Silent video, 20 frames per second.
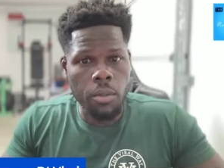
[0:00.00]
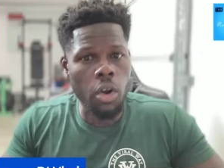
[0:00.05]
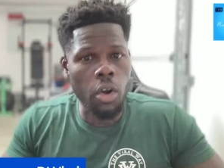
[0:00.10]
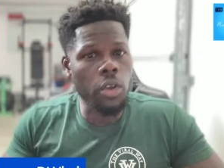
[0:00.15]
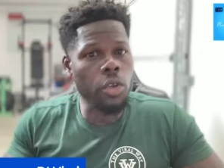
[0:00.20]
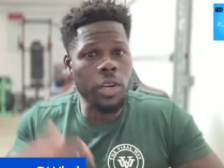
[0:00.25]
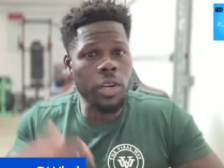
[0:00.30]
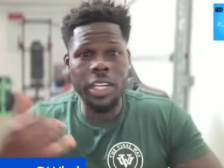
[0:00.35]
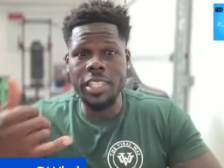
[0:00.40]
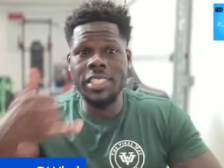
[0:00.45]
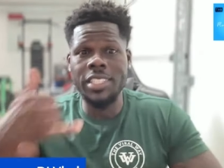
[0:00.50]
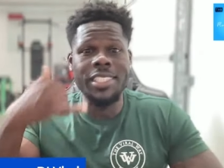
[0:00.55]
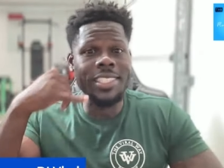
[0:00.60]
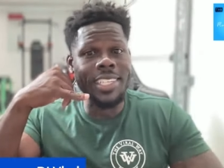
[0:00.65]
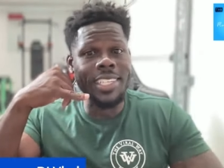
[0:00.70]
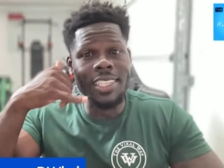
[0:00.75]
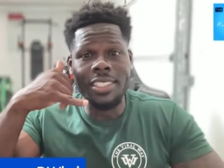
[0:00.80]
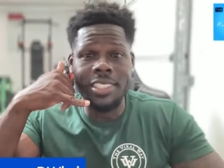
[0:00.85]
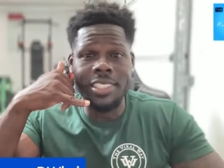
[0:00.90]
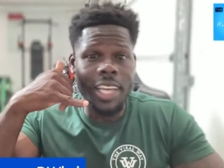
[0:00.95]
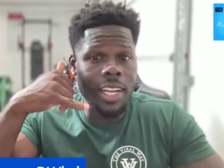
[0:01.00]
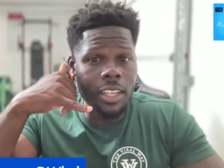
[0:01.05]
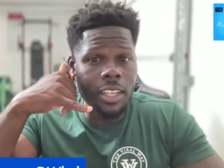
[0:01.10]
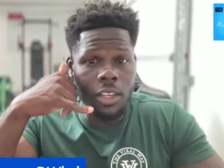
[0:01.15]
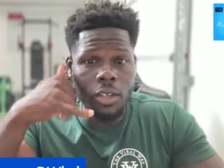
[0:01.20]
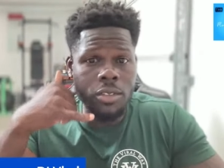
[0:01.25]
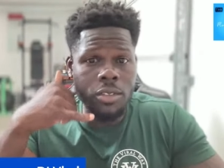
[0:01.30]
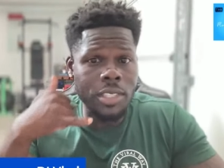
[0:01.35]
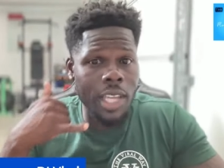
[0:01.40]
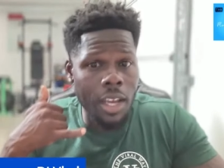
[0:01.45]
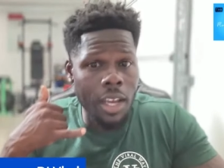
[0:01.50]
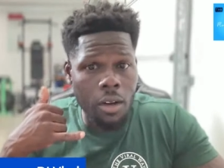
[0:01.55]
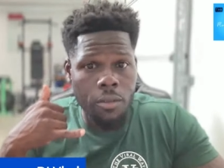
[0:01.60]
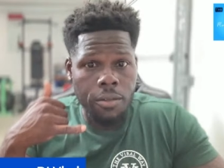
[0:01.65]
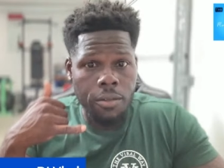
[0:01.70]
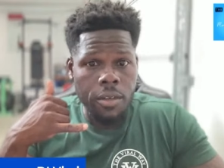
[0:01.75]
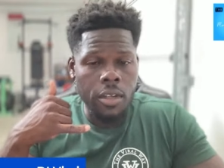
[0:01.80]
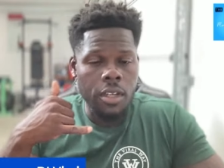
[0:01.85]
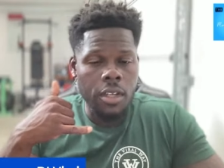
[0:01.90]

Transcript: Or you could have just hit Shannon yourself.